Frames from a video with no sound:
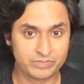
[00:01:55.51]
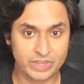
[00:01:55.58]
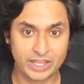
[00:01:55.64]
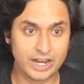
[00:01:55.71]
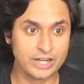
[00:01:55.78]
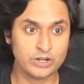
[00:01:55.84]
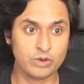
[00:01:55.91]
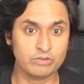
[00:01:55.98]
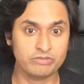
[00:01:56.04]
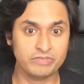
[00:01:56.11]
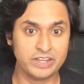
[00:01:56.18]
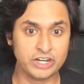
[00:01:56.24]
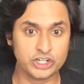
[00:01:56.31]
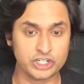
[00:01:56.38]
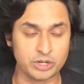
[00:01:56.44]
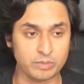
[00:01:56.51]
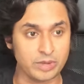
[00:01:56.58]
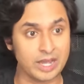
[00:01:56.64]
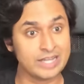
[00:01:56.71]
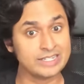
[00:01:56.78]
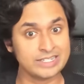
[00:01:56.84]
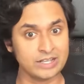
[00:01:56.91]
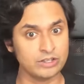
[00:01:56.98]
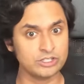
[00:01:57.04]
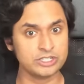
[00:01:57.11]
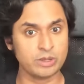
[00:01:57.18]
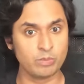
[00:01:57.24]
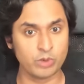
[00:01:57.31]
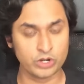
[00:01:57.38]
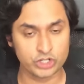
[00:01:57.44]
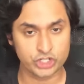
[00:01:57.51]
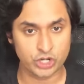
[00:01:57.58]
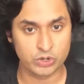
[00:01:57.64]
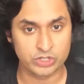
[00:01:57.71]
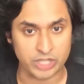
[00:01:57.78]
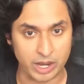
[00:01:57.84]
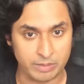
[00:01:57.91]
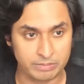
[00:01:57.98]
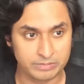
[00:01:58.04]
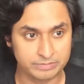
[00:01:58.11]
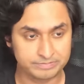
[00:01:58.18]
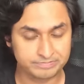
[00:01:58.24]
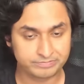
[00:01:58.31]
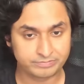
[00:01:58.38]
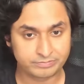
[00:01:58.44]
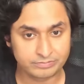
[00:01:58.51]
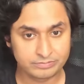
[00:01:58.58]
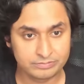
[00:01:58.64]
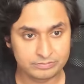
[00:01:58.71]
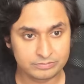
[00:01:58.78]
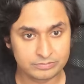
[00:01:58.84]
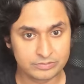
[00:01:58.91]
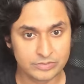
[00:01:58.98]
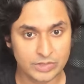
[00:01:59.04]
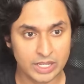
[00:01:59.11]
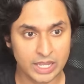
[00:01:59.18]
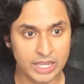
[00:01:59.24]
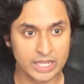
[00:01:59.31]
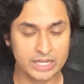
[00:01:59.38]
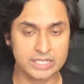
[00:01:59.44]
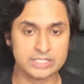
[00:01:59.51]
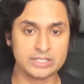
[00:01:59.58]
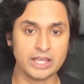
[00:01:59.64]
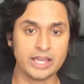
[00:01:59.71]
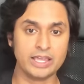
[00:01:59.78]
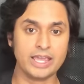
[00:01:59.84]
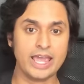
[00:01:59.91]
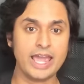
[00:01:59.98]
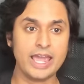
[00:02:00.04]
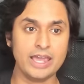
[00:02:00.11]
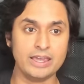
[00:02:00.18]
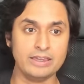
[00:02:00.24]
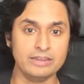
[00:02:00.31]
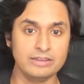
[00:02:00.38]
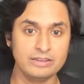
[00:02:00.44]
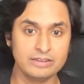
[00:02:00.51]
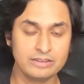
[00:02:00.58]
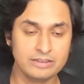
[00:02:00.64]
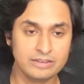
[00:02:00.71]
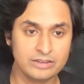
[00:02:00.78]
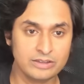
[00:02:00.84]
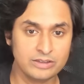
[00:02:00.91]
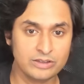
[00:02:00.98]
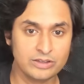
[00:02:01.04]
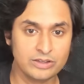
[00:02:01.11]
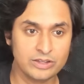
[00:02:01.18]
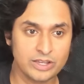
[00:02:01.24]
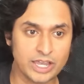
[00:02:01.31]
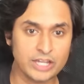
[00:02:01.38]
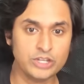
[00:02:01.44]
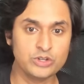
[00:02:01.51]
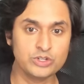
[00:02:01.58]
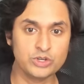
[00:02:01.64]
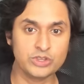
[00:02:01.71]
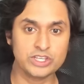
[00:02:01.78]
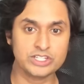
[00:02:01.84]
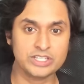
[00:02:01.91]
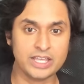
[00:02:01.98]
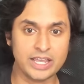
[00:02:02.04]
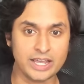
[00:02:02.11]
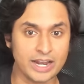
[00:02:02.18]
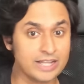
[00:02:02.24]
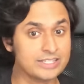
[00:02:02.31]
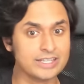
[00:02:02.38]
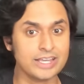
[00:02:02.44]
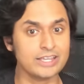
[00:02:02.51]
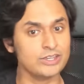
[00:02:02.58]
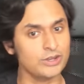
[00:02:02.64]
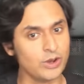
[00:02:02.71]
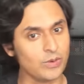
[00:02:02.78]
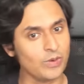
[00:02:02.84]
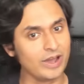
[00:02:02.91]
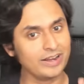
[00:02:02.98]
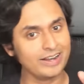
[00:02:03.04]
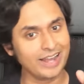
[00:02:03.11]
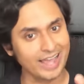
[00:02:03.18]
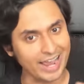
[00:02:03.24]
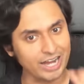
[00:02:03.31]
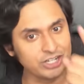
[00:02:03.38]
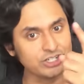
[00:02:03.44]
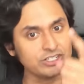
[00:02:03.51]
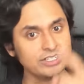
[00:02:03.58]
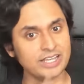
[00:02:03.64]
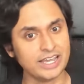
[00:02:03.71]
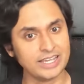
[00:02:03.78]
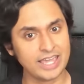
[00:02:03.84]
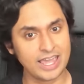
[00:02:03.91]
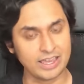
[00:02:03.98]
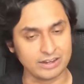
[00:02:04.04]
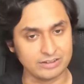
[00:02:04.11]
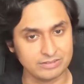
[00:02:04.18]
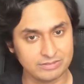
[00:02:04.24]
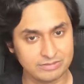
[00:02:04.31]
And I don't finish them until someone shows up and is like, hey, can you do this thing? And that's like, you know what? Actually, I can.